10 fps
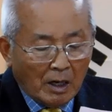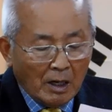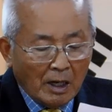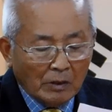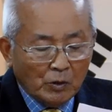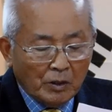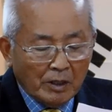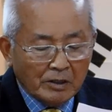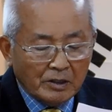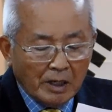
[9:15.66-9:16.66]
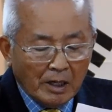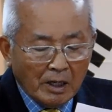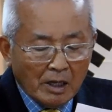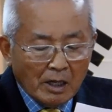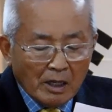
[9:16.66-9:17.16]
I like to dare
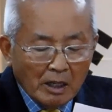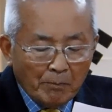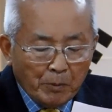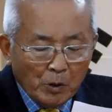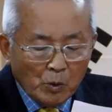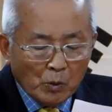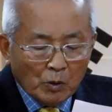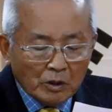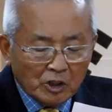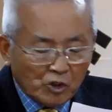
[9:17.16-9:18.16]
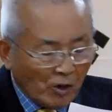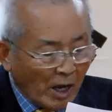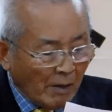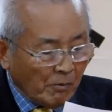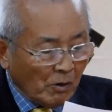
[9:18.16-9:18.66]
say, if you
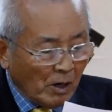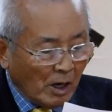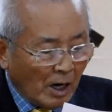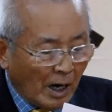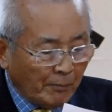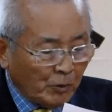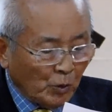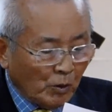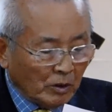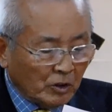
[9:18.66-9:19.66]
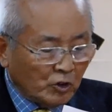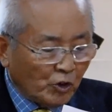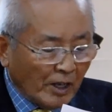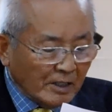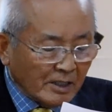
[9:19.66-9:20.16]
strive up to a
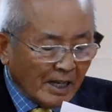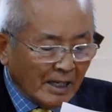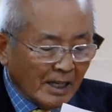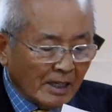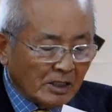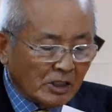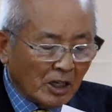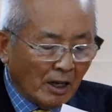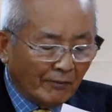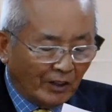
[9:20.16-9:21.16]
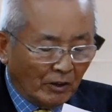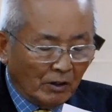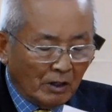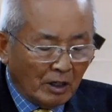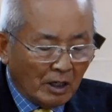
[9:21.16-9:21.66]
transcendence
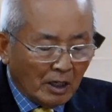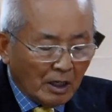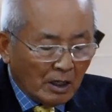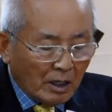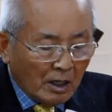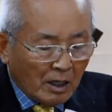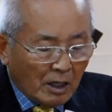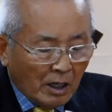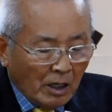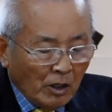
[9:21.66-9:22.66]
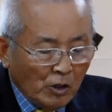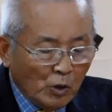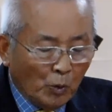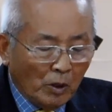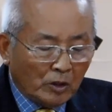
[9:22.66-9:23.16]
level,
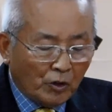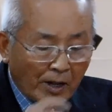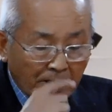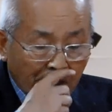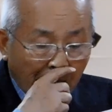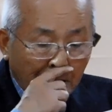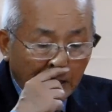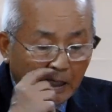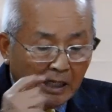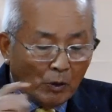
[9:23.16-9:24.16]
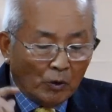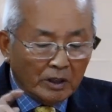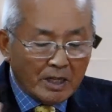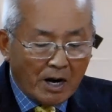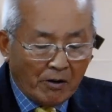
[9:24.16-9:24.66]
you will transcend the
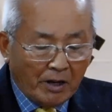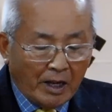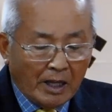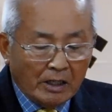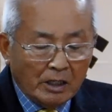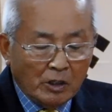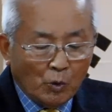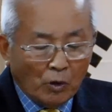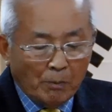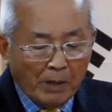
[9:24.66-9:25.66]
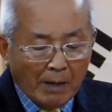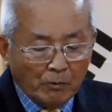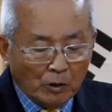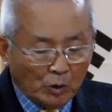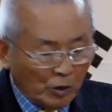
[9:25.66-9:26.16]
ordinary, and you will be
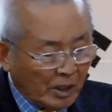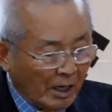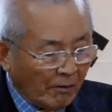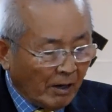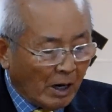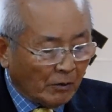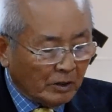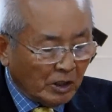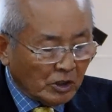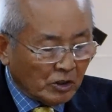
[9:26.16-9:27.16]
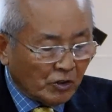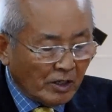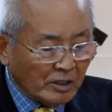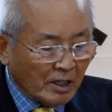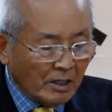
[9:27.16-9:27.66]
able to carry out this
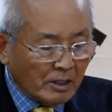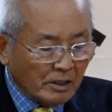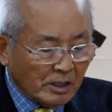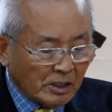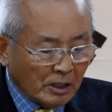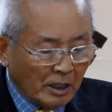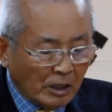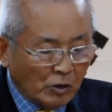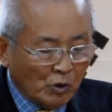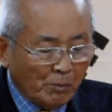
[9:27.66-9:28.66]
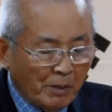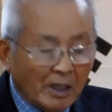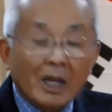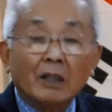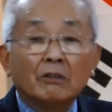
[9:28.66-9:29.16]
transcendence into
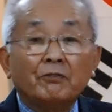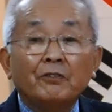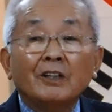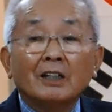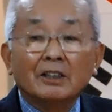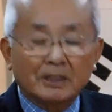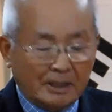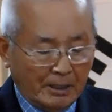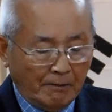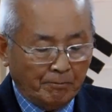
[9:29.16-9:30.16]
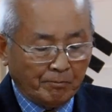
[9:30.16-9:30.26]
many other fields.